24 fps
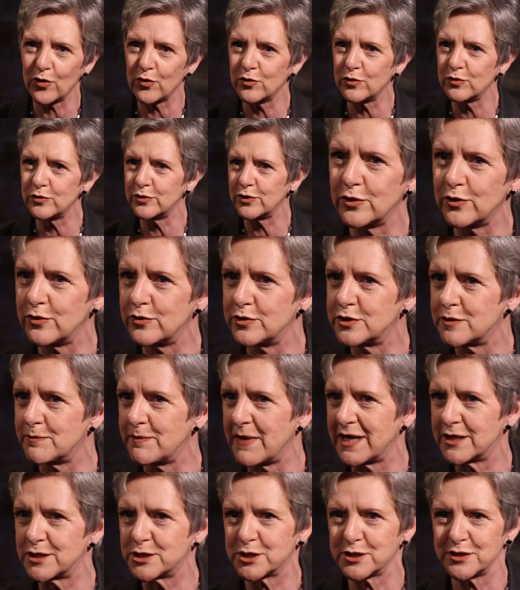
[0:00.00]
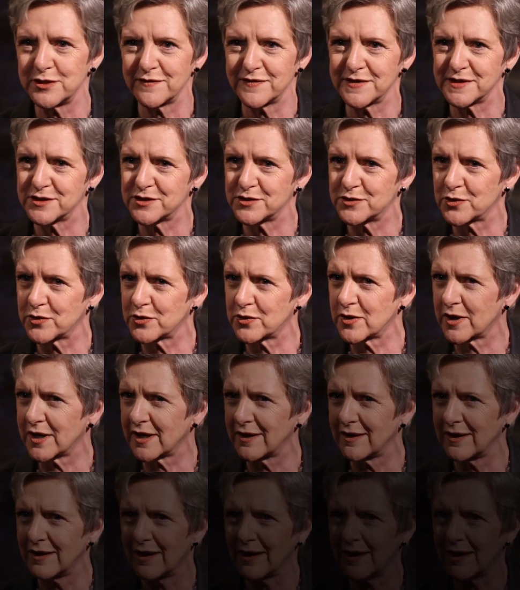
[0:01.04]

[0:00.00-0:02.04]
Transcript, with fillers: whole new dimension of story.